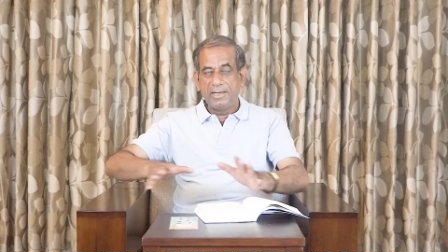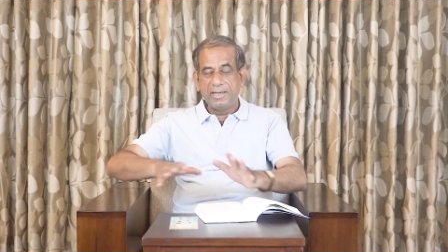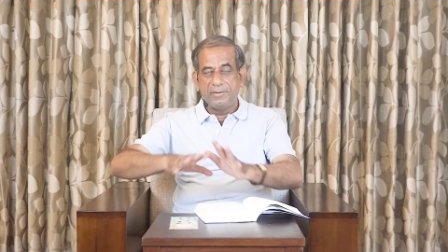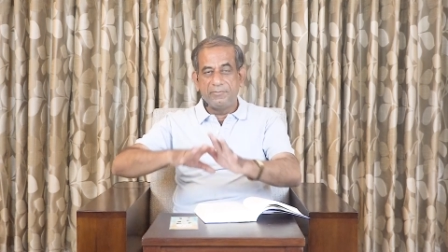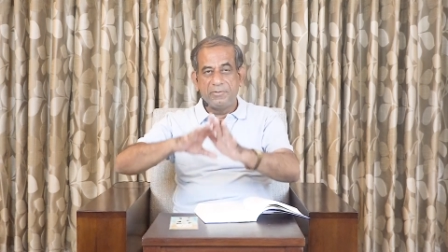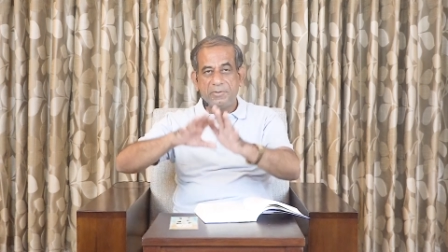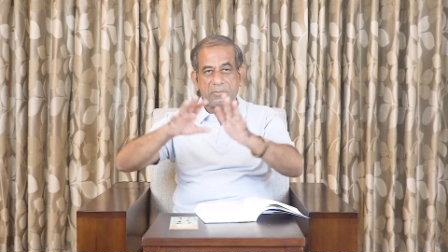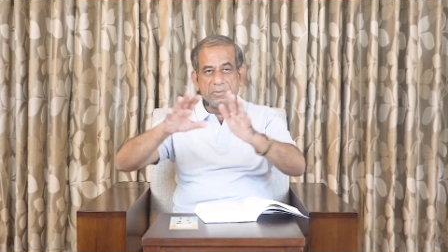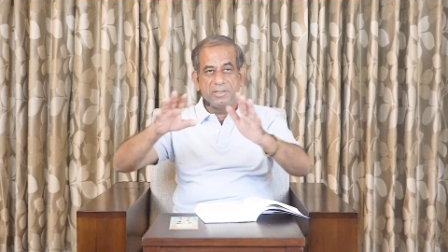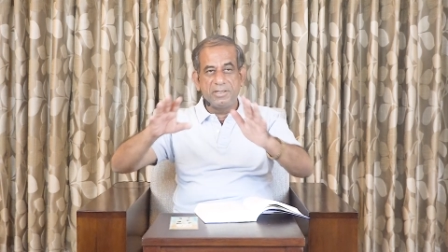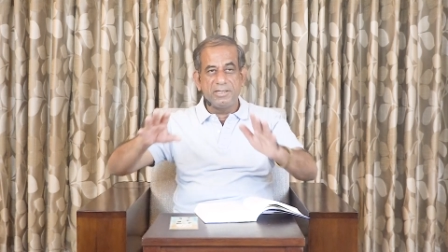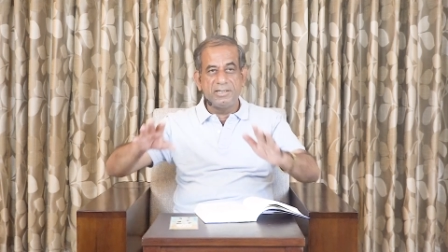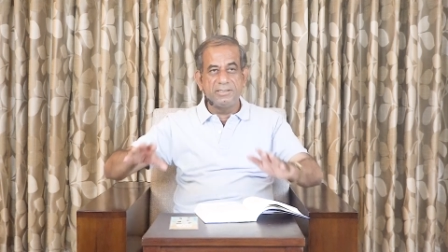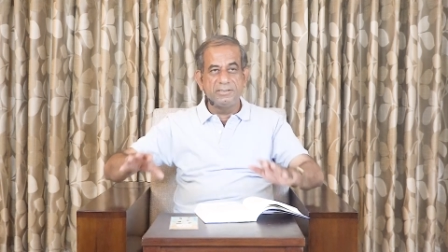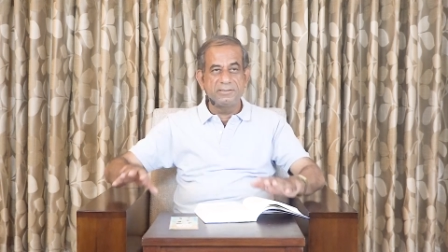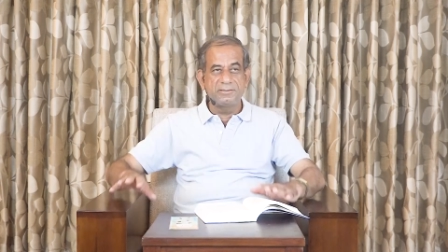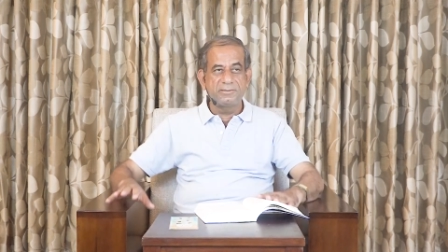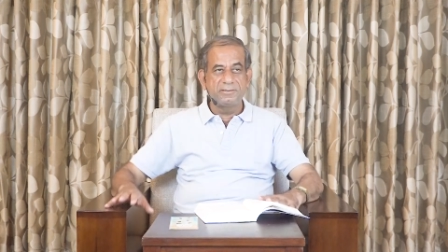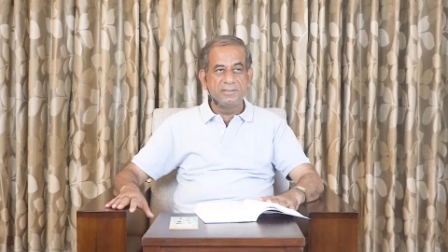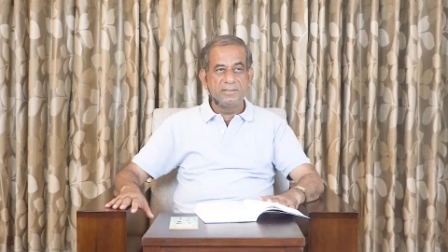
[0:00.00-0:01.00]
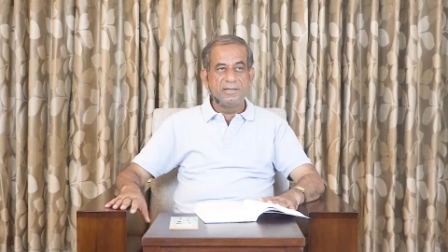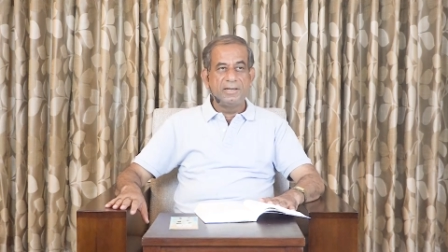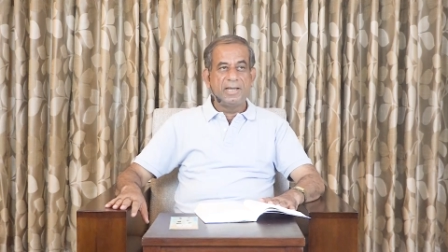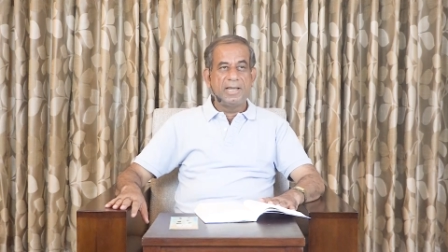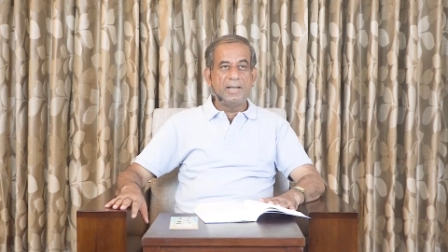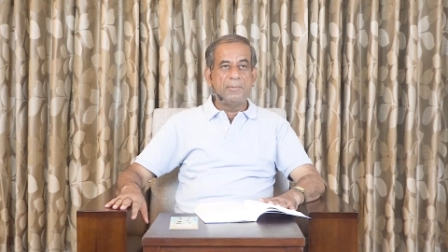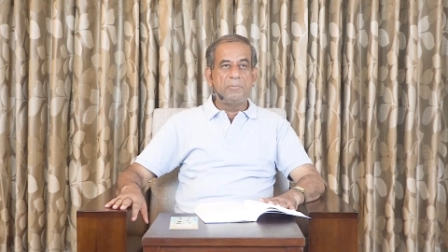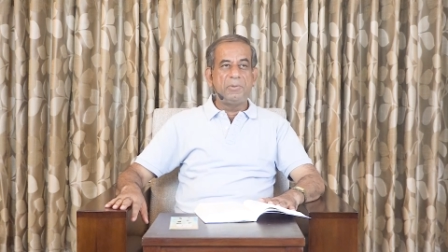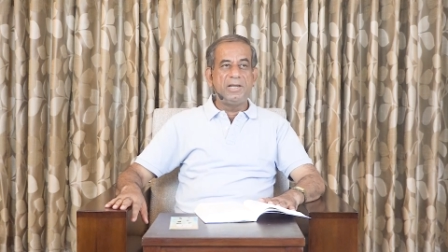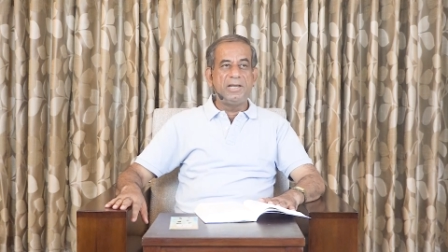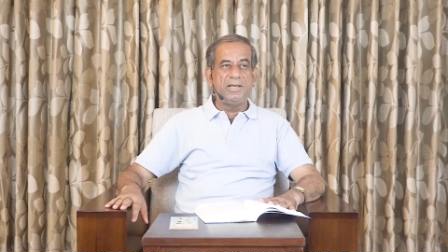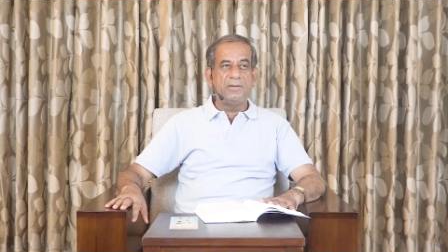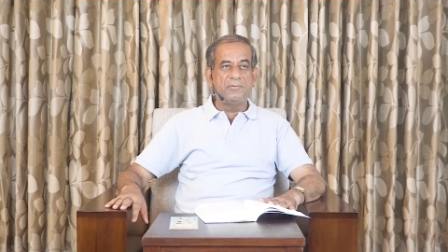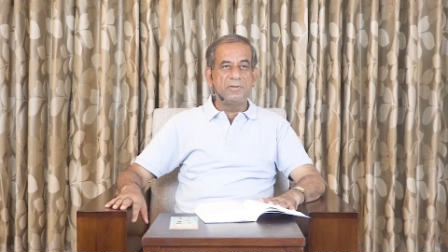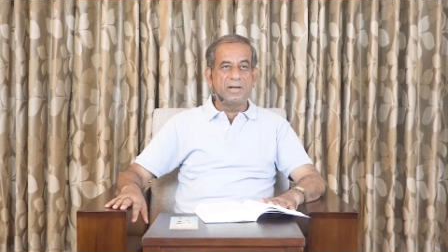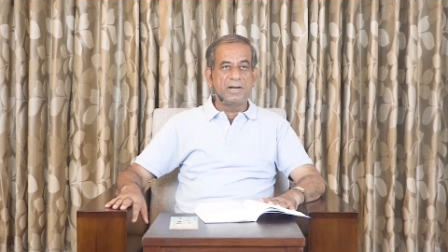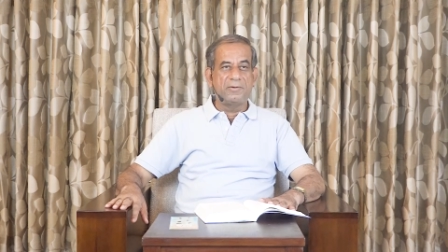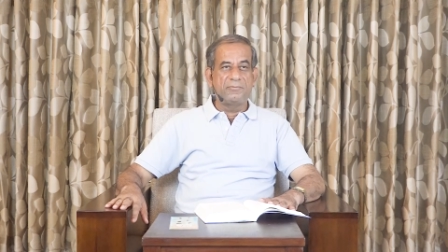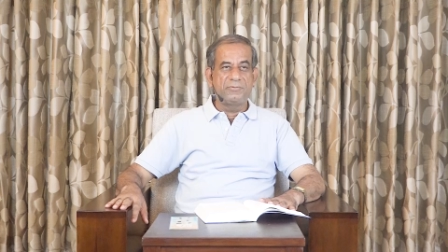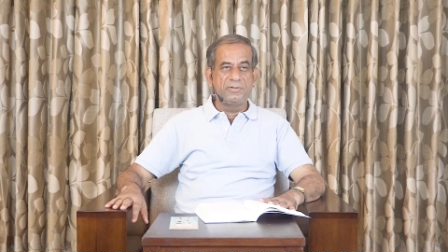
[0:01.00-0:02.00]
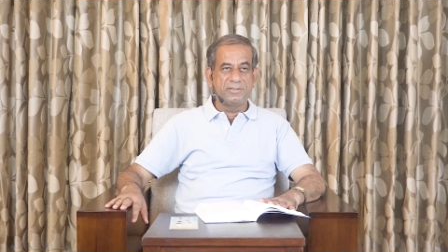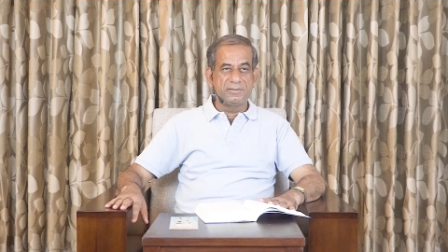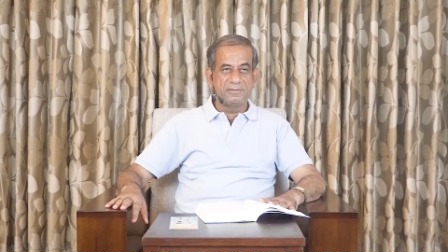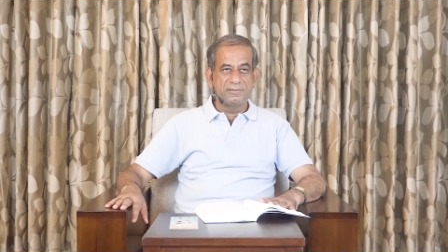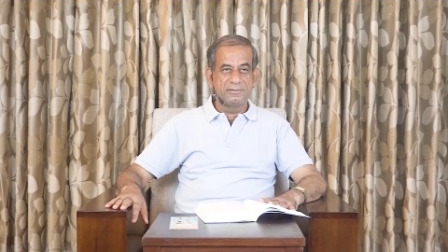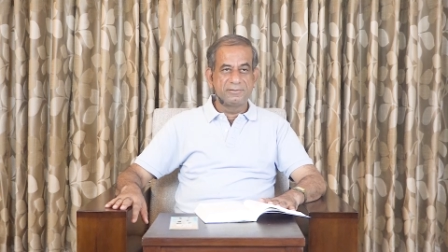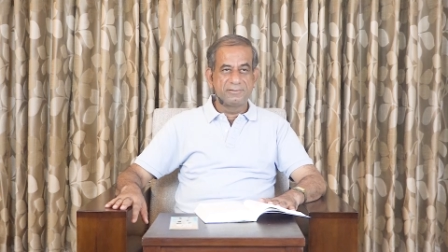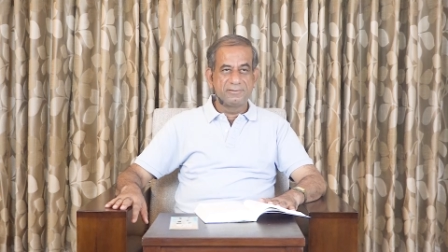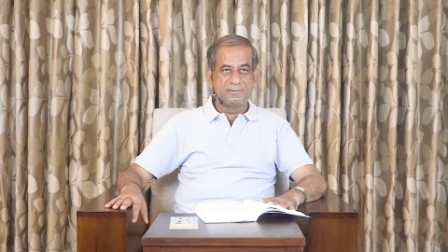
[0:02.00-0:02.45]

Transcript: everybody is happily ever after.